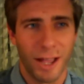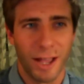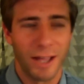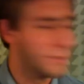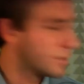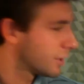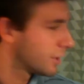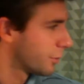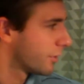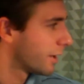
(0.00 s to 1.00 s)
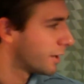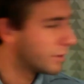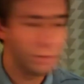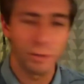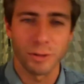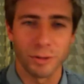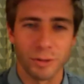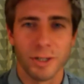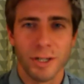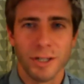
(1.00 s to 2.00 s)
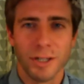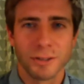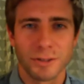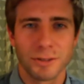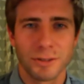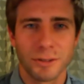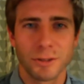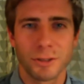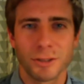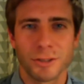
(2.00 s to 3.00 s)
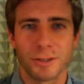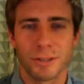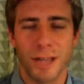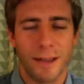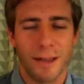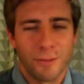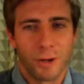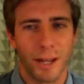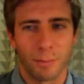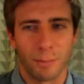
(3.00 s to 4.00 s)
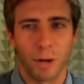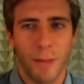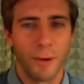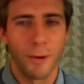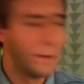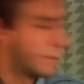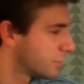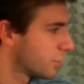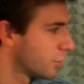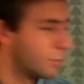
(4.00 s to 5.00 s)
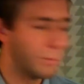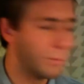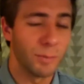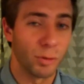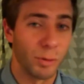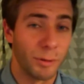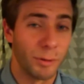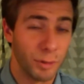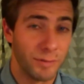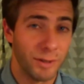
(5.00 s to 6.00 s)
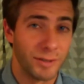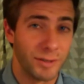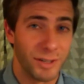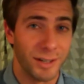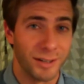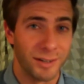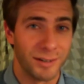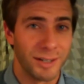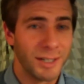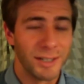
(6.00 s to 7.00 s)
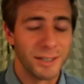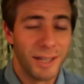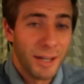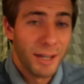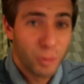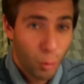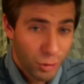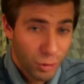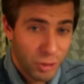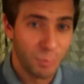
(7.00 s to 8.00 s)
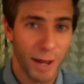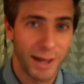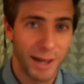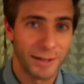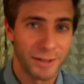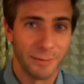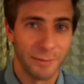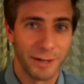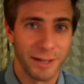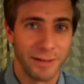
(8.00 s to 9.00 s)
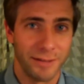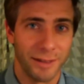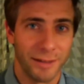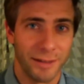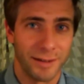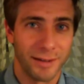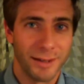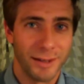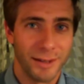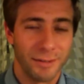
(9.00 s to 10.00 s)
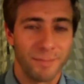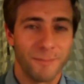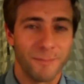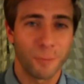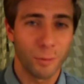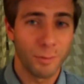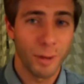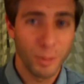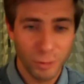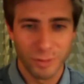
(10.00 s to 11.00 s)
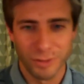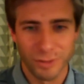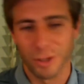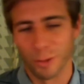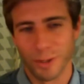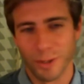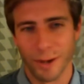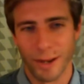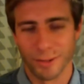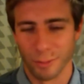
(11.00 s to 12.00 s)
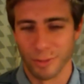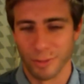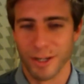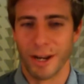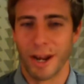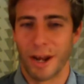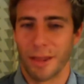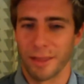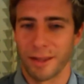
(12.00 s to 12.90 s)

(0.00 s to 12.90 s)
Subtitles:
as a Clipper fan to have your kind of primary concern being perimeter defense and get torched by somebody that for most of his career hasn't really done anything.